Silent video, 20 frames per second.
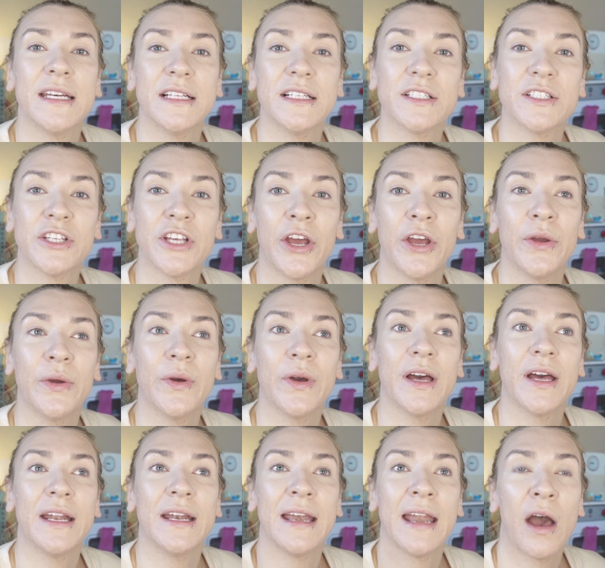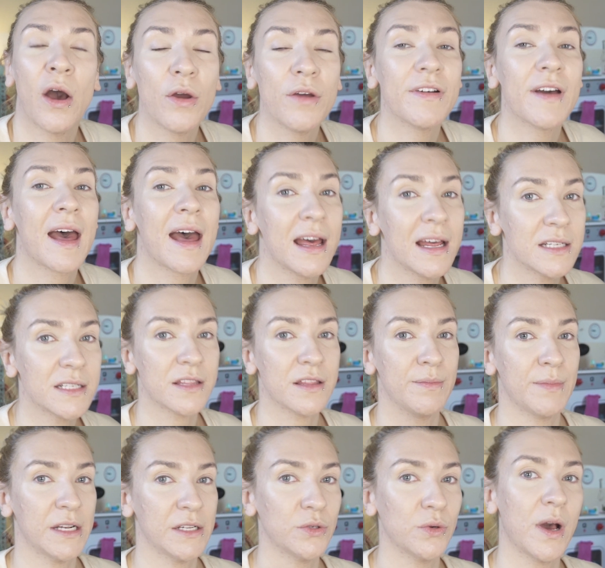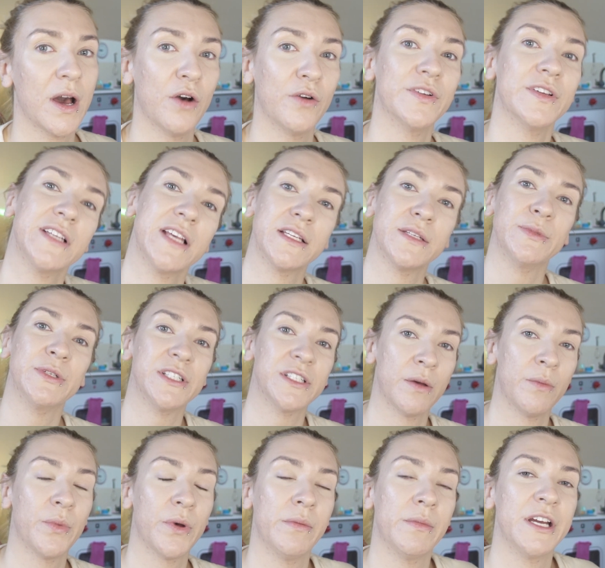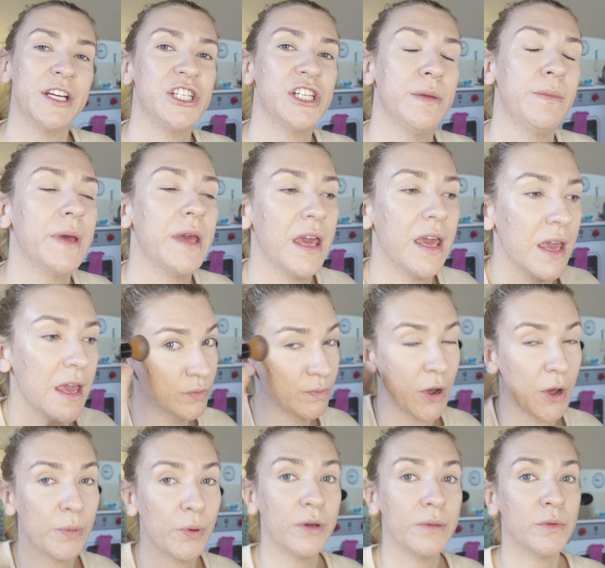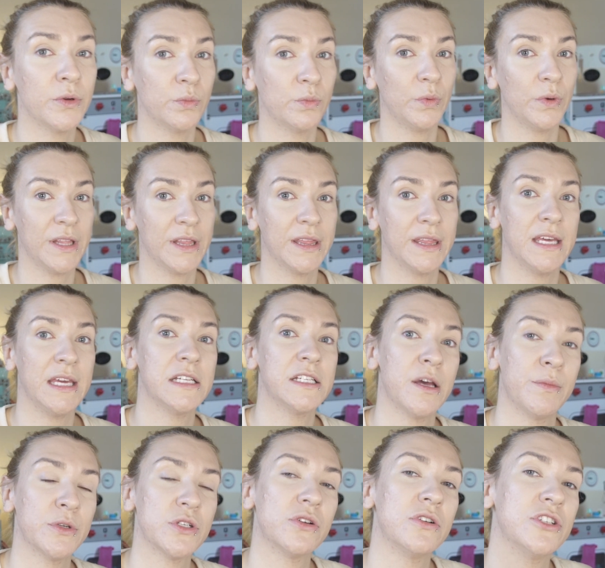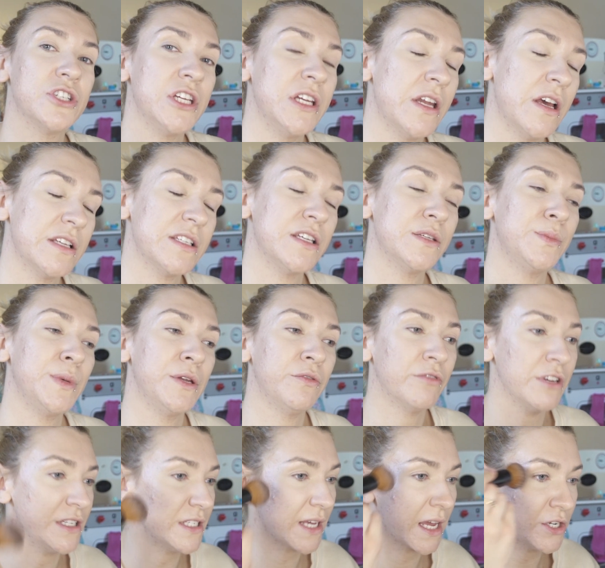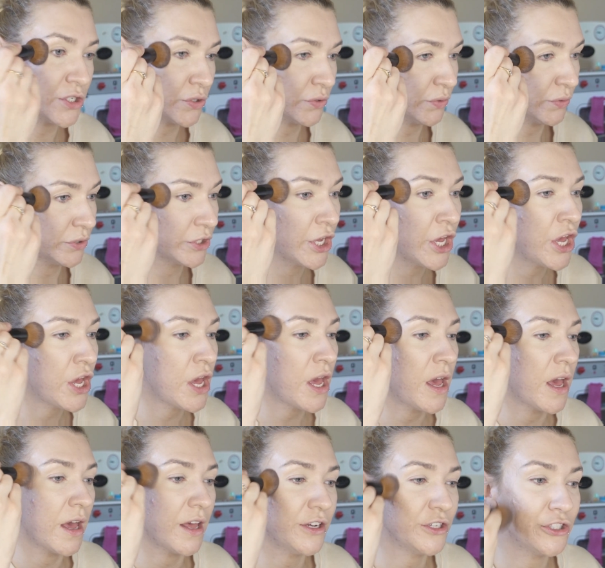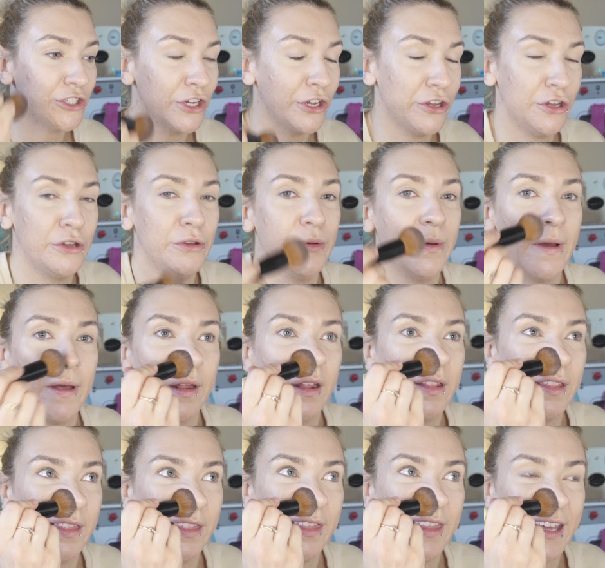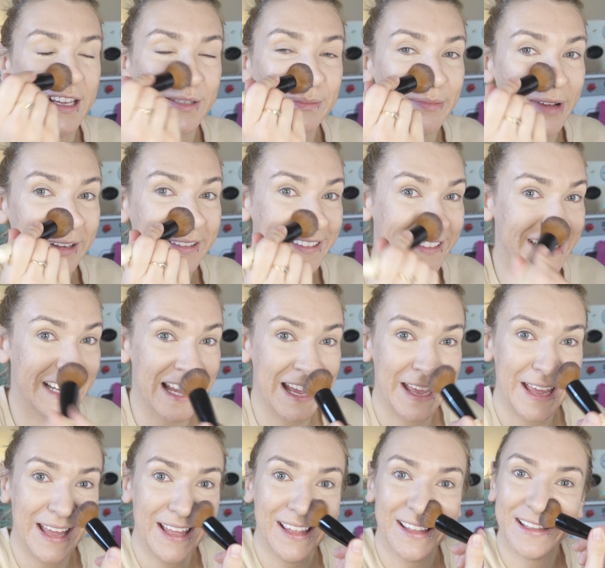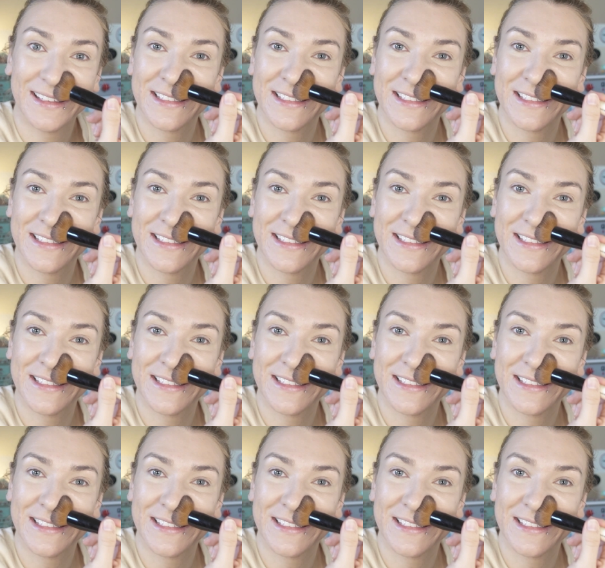So now I've had the mental health assessment done by my GP. My appointment with the dermatology nurse has been rescheduled to this Monday.